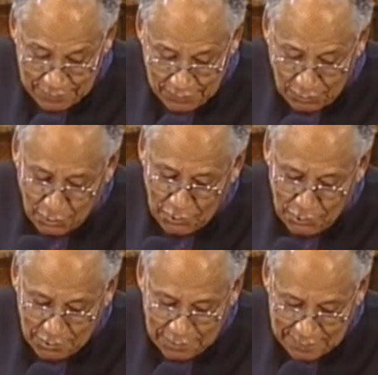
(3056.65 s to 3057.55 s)

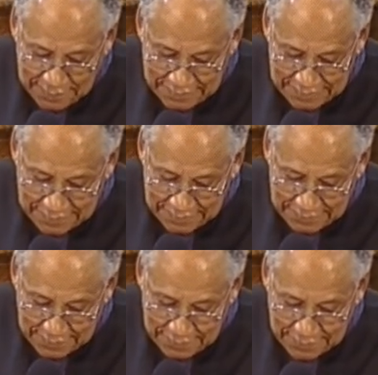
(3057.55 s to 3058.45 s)
Woo!
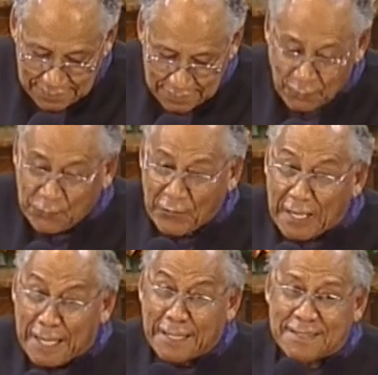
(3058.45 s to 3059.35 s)
The
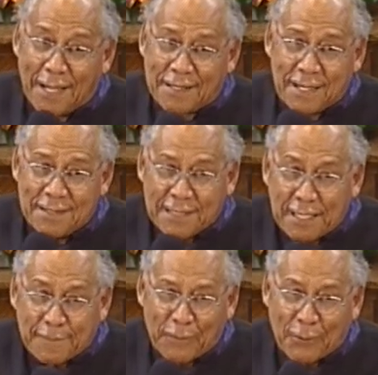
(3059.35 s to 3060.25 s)
faith that can
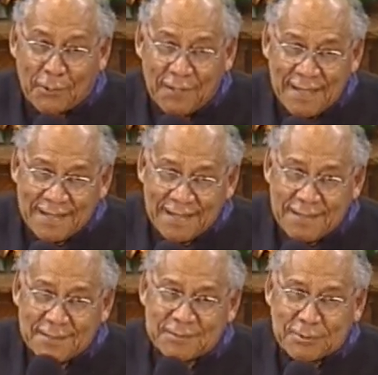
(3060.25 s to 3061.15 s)
keep you
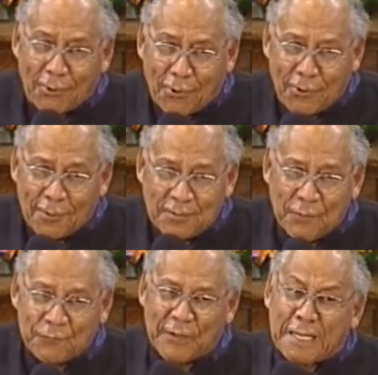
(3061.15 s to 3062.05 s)
in the storm,
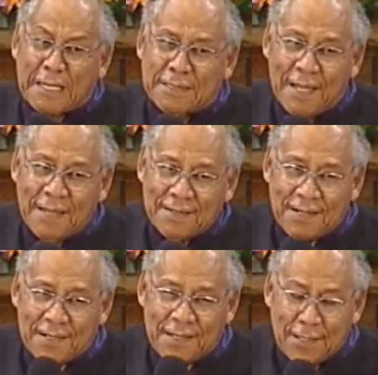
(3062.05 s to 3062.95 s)
the faith
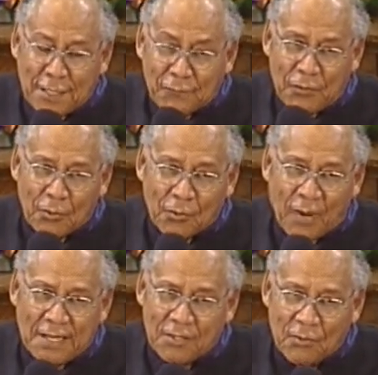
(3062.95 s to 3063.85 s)
that can give you the right